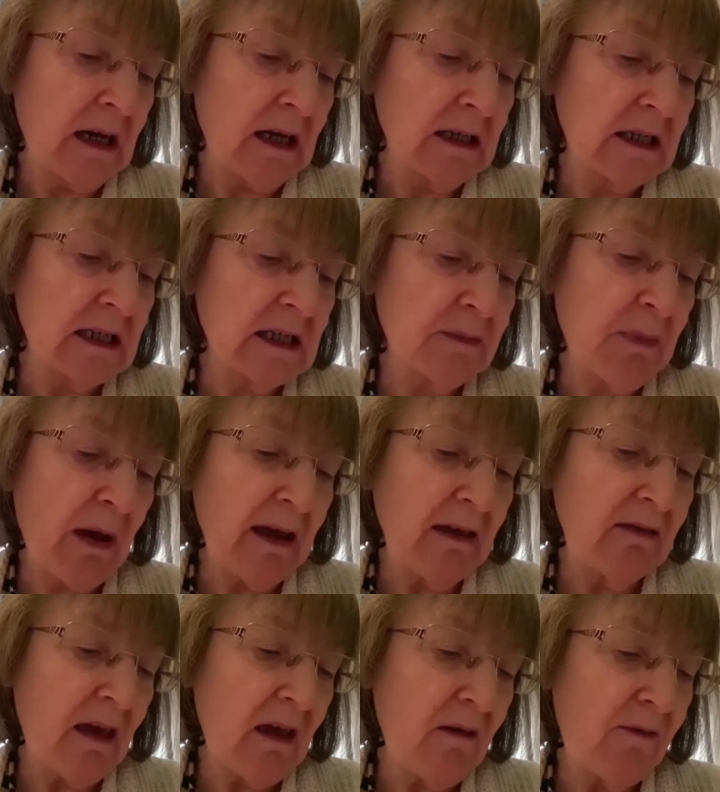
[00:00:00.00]
Despite
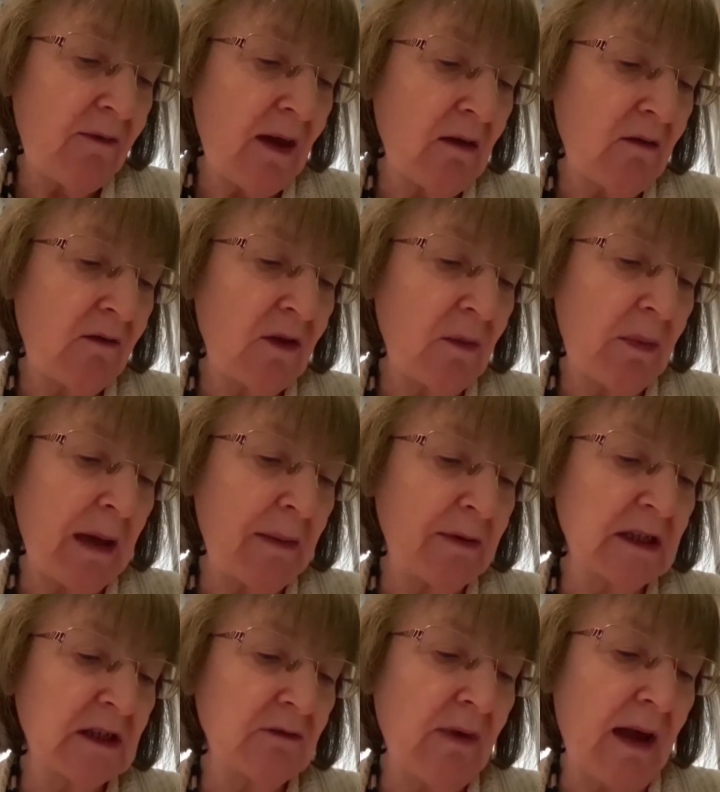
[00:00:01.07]
their fear of the
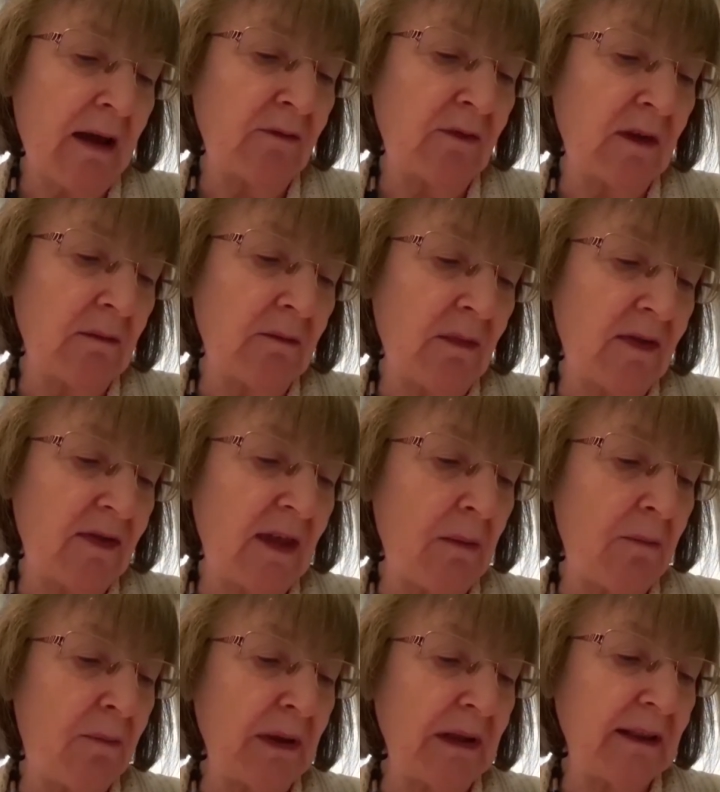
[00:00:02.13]
peoples around them, they
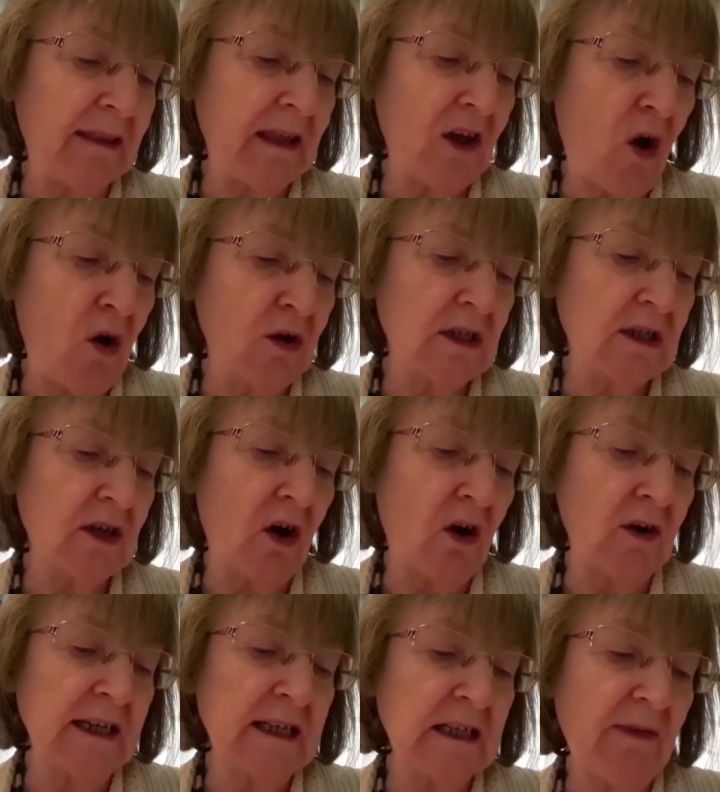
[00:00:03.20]
built the altar
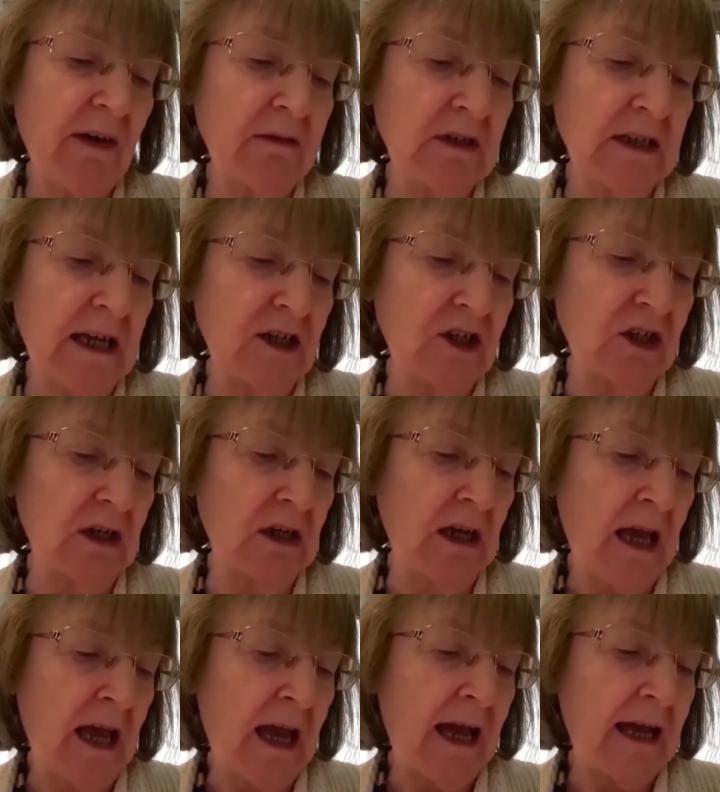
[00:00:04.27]
on its foundation
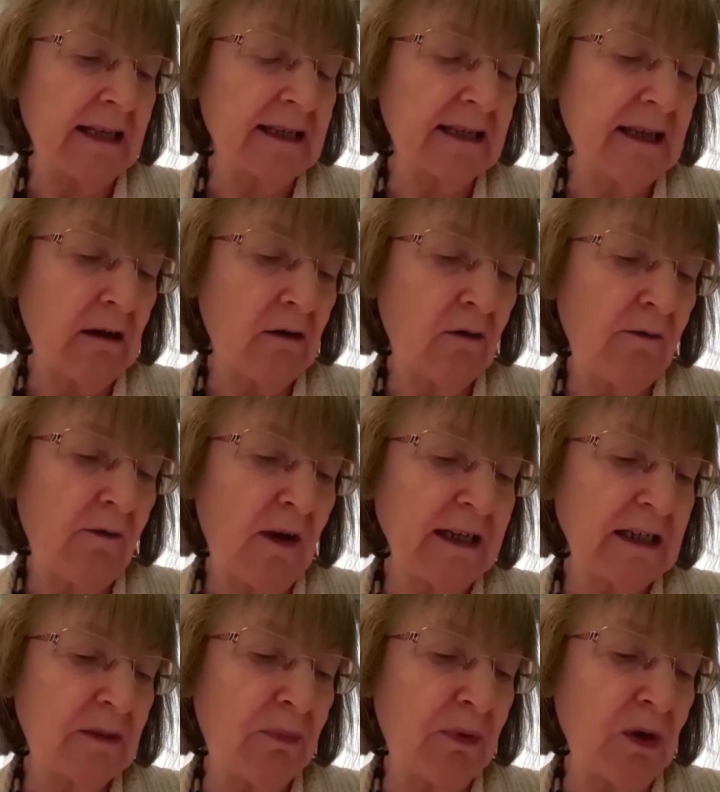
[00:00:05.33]
and
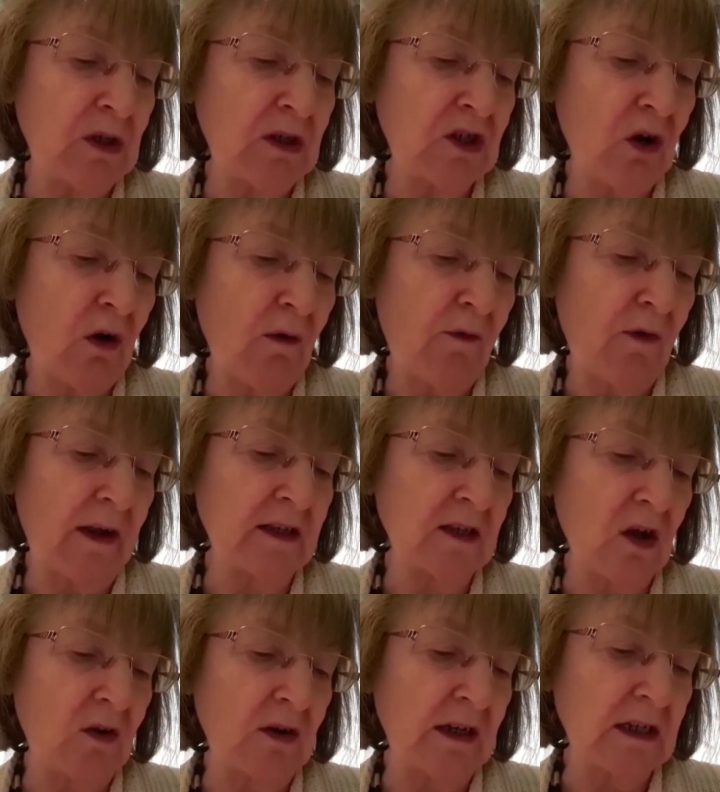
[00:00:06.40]
sacrificed burnt offerings
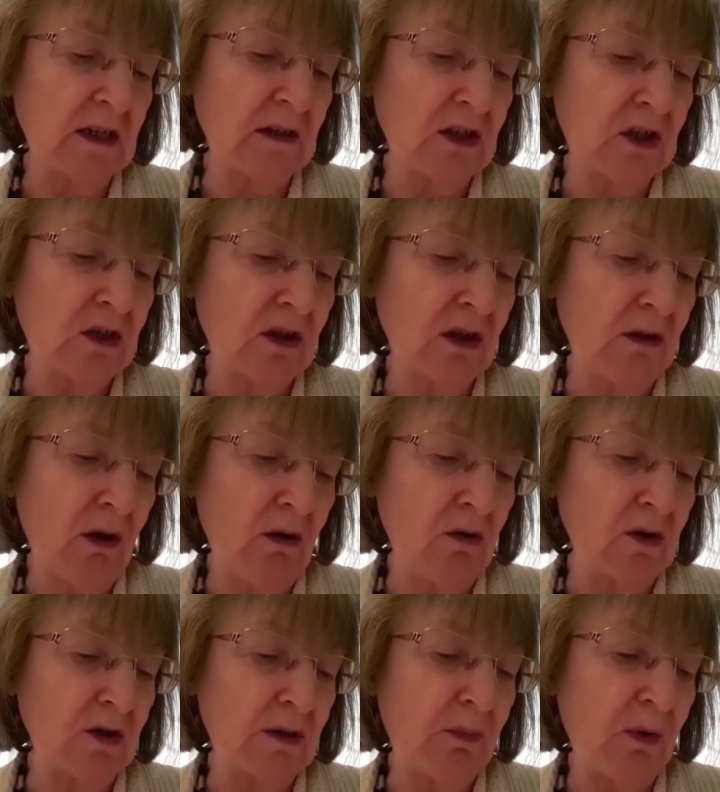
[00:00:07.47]
on it to the
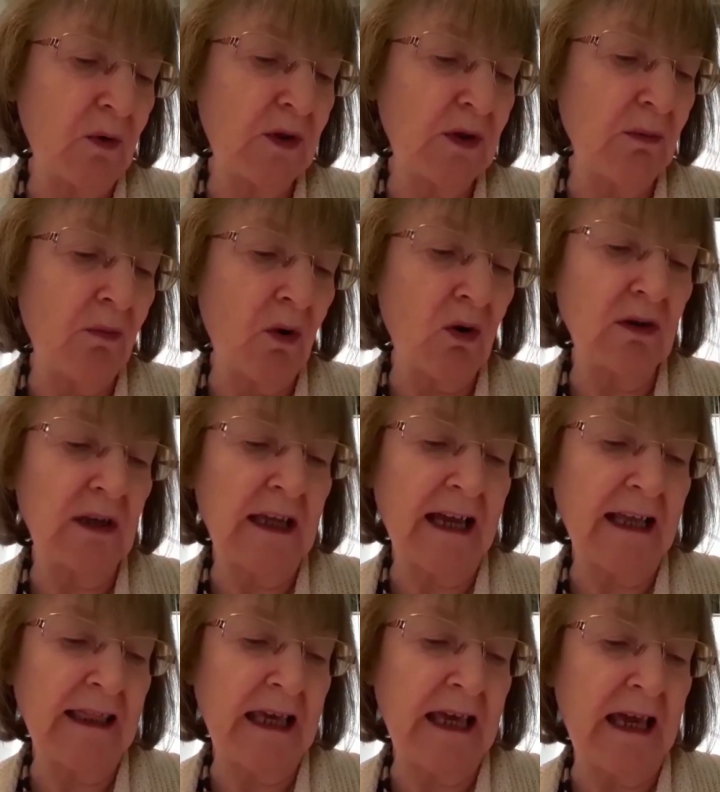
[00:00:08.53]
Lord, both the morning
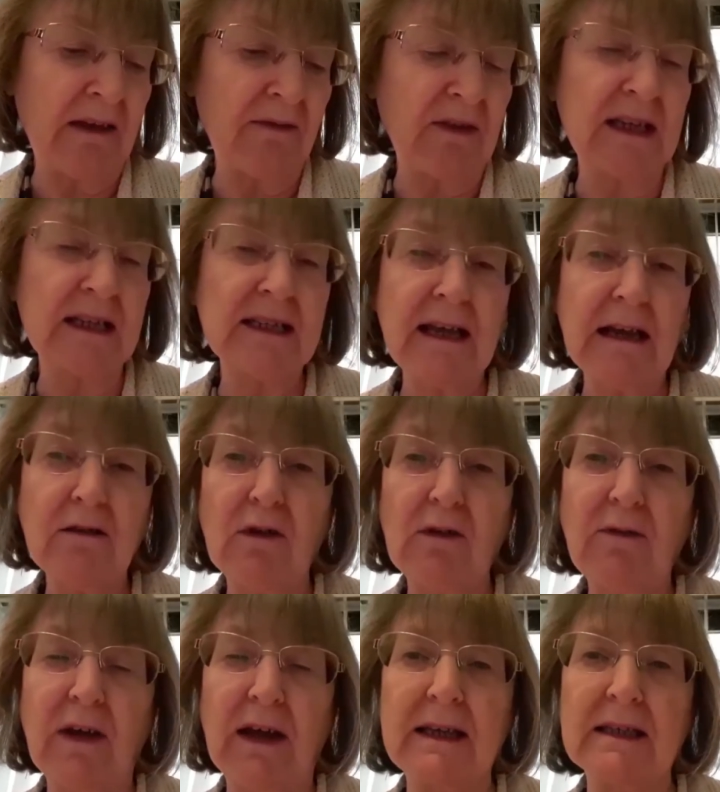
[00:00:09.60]
and the evening
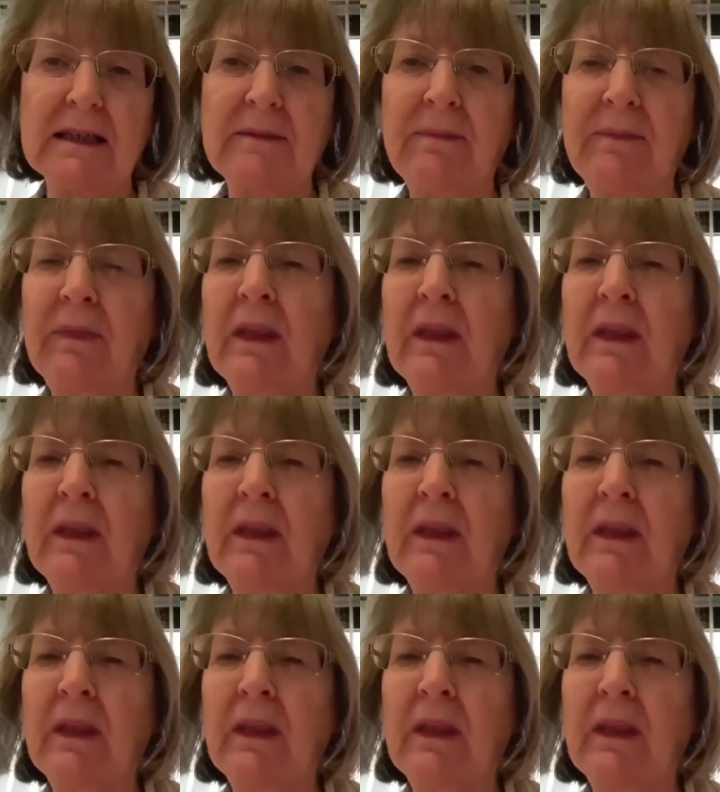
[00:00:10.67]
sacrifice.